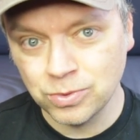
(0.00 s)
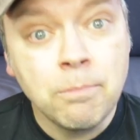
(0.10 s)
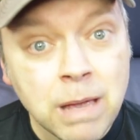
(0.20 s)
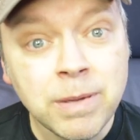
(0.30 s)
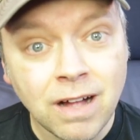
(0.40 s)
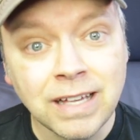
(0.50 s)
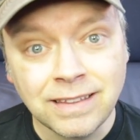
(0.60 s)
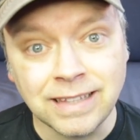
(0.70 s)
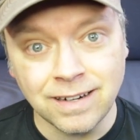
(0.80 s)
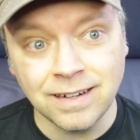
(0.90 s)
Maybe I'll
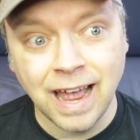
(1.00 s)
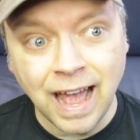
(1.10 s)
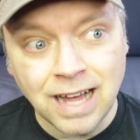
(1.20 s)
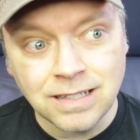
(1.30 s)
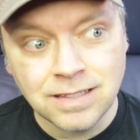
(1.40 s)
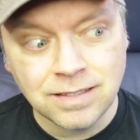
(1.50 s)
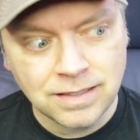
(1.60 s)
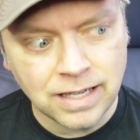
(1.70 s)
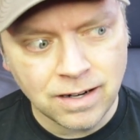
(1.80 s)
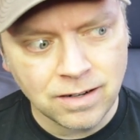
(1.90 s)
get there. And
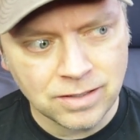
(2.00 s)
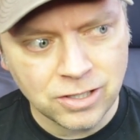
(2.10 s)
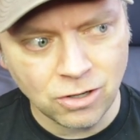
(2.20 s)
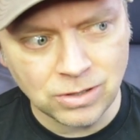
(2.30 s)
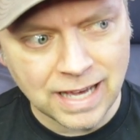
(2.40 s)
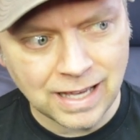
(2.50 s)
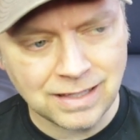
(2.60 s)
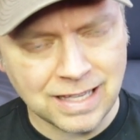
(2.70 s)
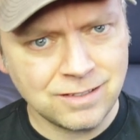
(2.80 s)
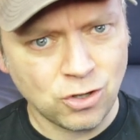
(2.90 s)
there, you know, like at
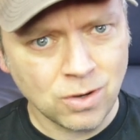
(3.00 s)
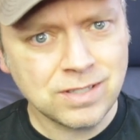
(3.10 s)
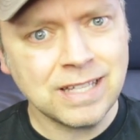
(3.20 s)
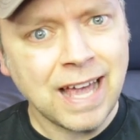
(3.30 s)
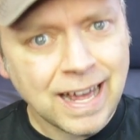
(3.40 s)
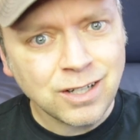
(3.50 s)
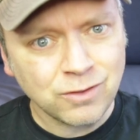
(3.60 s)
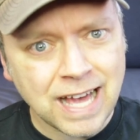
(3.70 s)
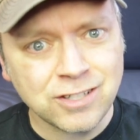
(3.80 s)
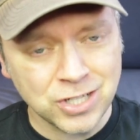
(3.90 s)
the towards the of
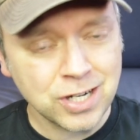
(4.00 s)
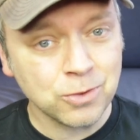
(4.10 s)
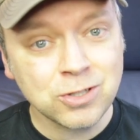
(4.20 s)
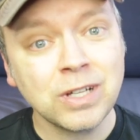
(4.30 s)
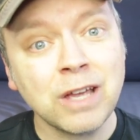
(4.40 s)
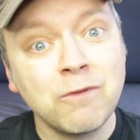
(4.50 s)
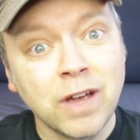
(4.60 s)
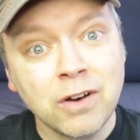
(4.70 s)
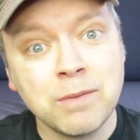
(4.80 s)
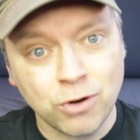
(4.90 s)
last year, it was looking
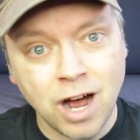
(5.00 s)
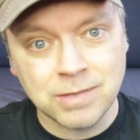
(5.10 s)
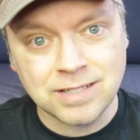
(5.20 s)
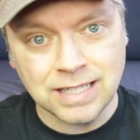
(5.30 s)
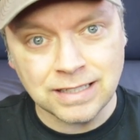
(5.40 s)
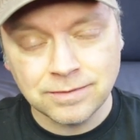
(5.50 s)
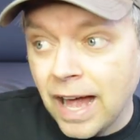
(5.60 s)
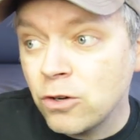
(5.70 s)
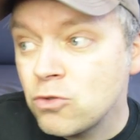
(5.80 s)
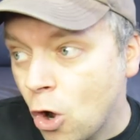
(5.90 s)
very promising.
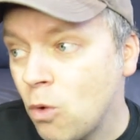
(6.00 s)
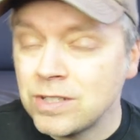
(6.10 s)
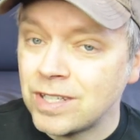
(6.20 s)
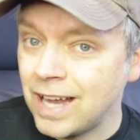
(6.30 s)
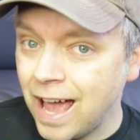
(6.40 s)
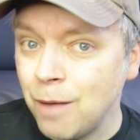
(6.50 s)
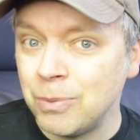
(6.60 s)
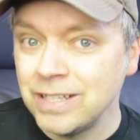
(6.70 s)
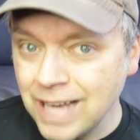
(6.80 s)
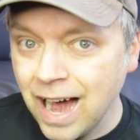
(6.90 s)
I don't know what's gonna
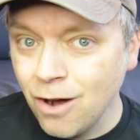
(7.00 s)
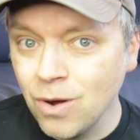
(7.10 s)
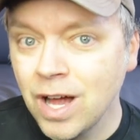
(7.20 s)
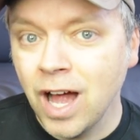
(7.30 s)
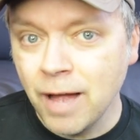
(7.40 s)
happen now.